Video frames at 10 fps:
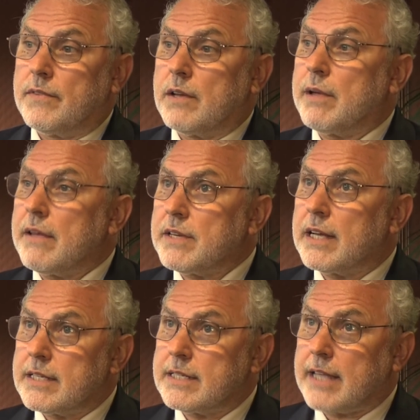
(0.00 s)
Now we have to
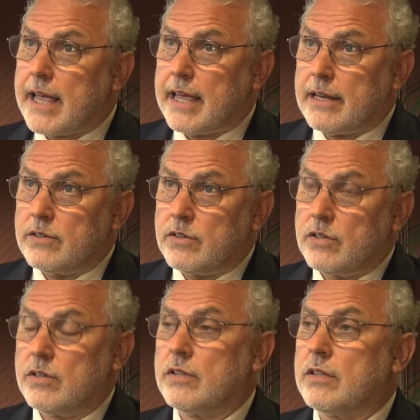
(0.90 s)
understand
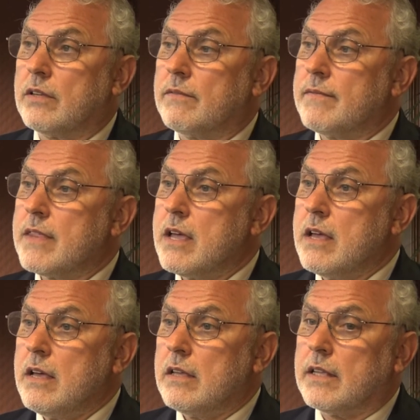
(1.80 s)

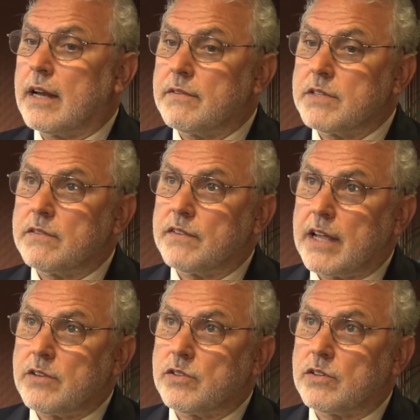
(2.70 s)
that after the
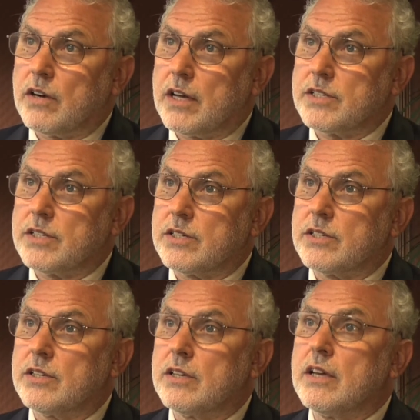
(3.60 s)
financial
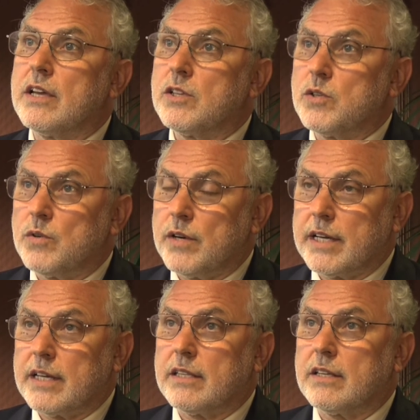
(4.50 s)
crisis
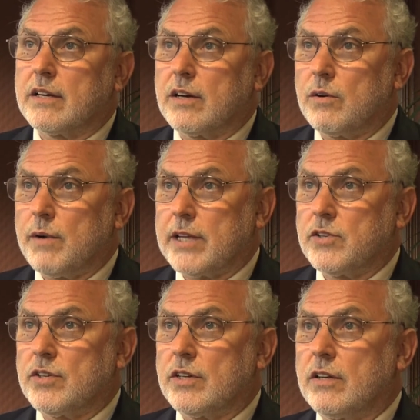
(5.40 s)
triggered the
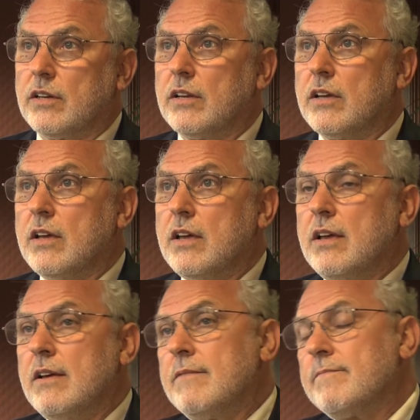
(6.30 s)
correction
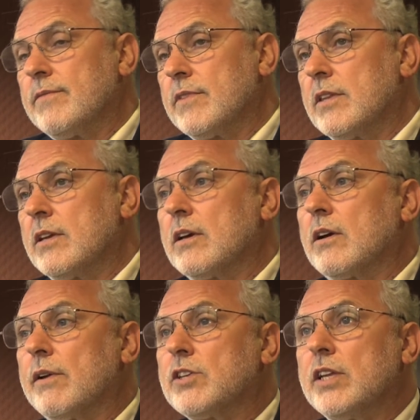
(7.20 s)

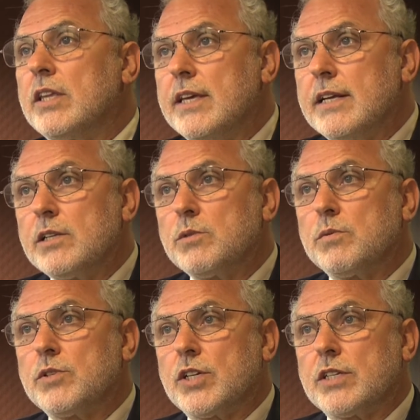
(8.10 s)
in yields
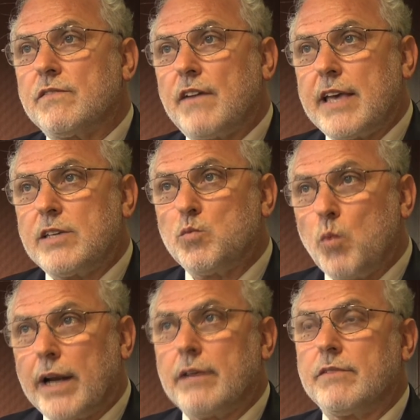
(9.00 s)
was just phase
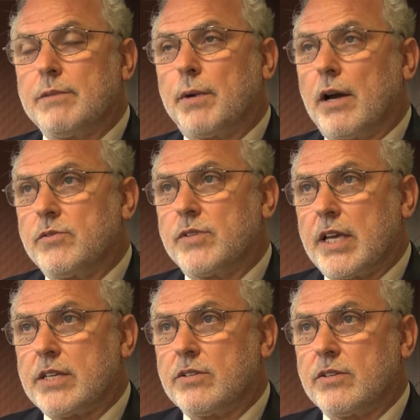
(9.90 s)
one of the
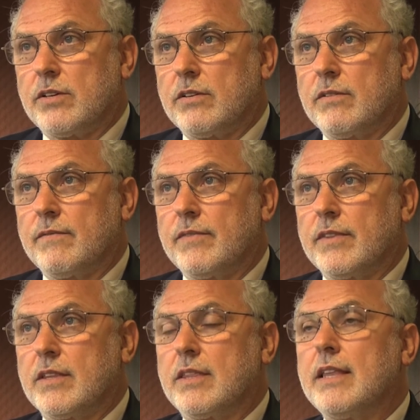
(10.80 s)
process.
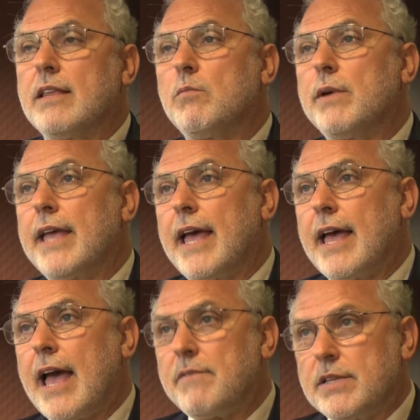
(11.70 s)
The thing that we
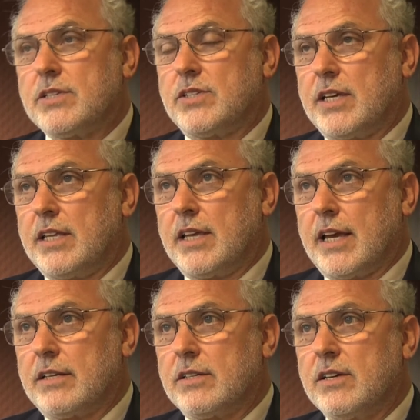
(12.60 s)
haven't seen
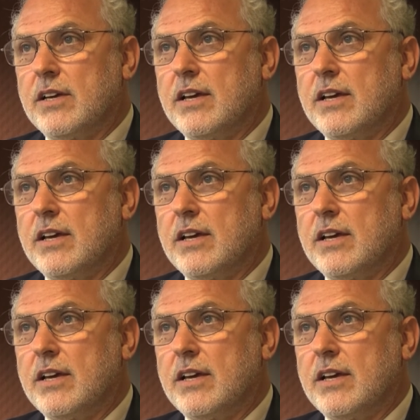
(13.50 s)
yet